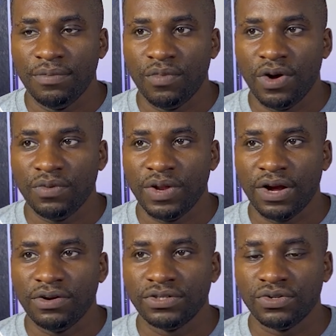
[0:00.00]
what we are
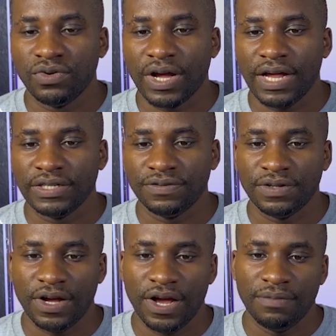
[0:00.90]
going to look at,
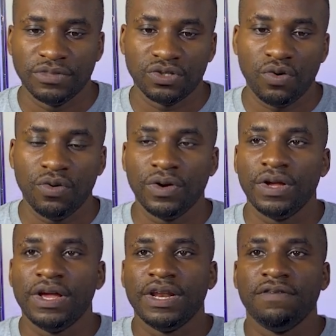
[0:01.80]
so
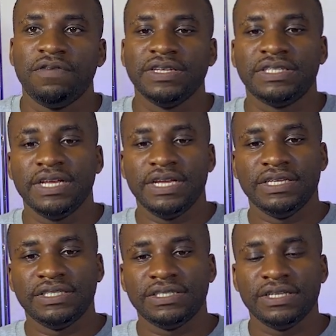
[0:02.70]
the first thing
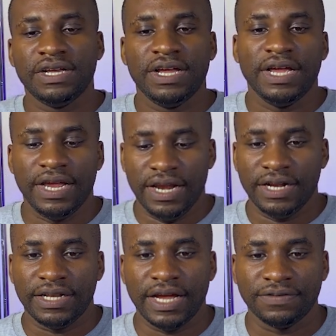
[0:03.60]
is, in a
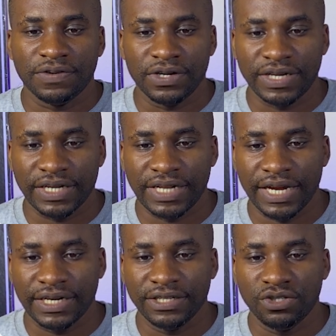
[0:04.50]
text, for a text
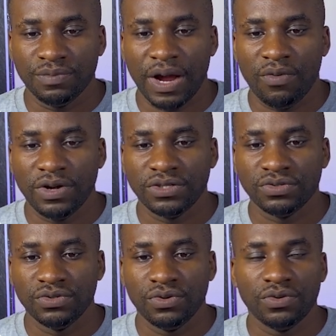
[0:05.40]
like this, you might want to
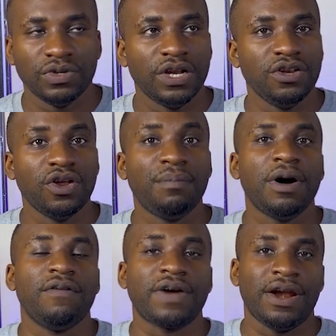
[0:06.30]
know the number
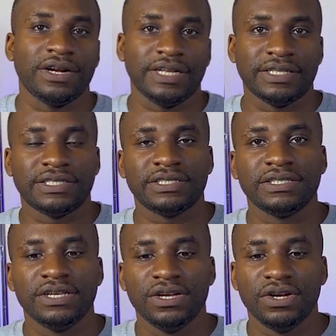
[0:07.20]
of characters
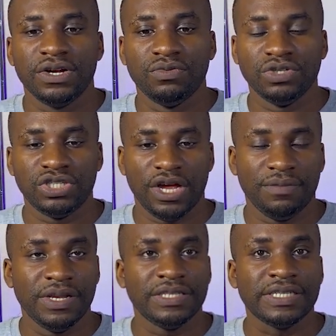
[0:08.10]
which
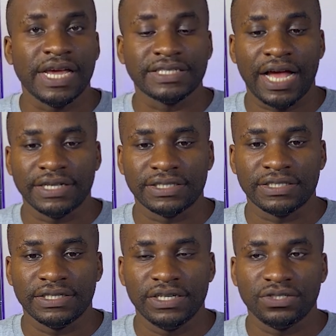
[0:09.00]
this text has.
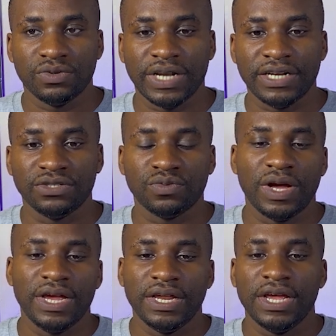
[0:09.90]
So that is
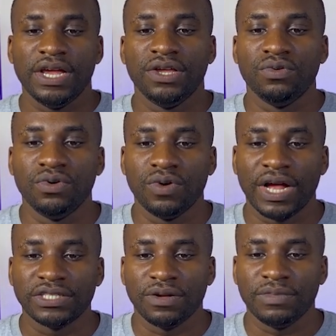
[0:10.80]
why you will look
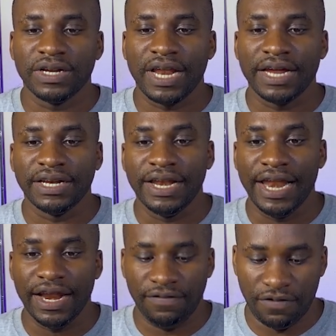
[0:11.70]
at something like the
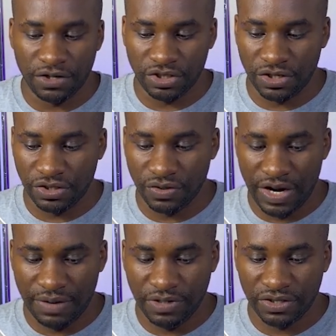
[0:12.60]
len function. So
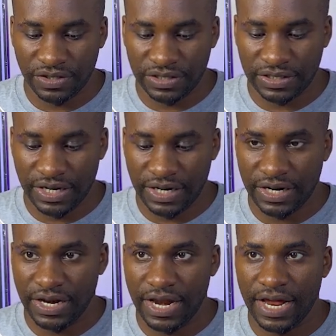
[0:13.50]
let me just say
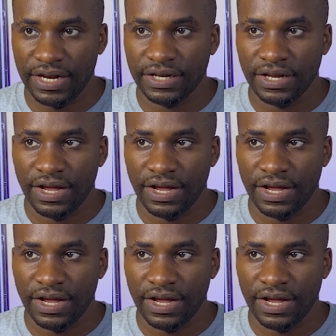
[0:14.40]
the length